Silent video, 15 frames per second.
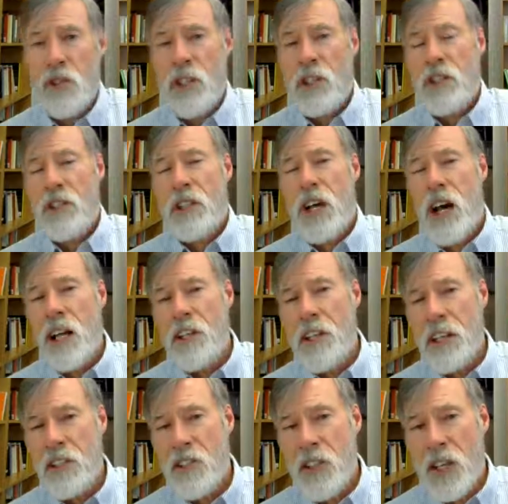this
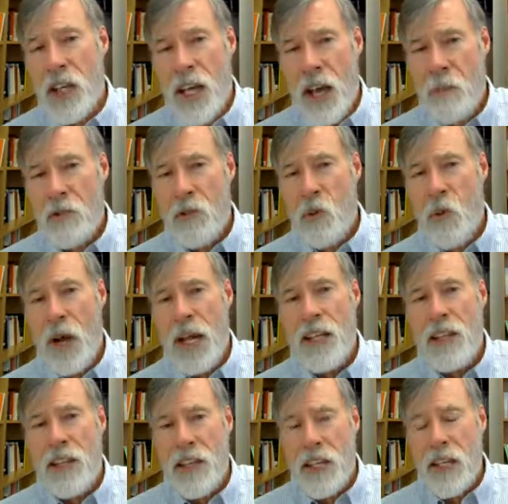context that kept away
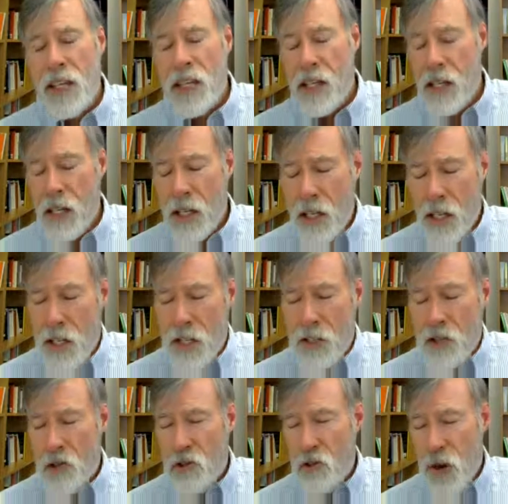the
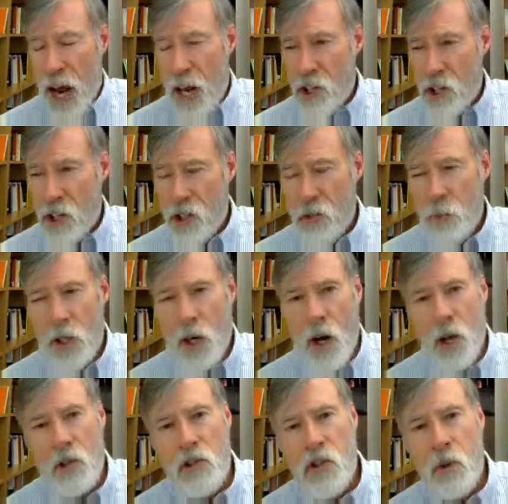distractions, but
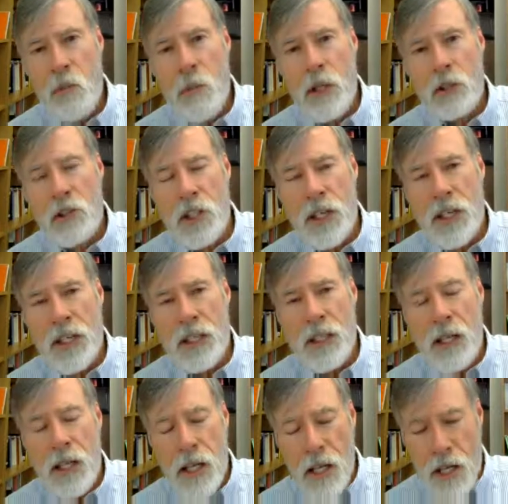also built in
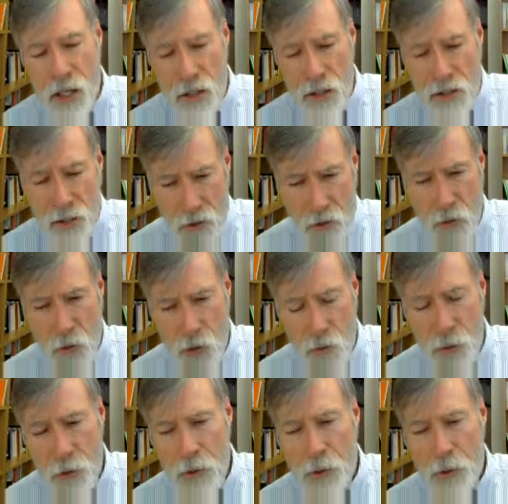the group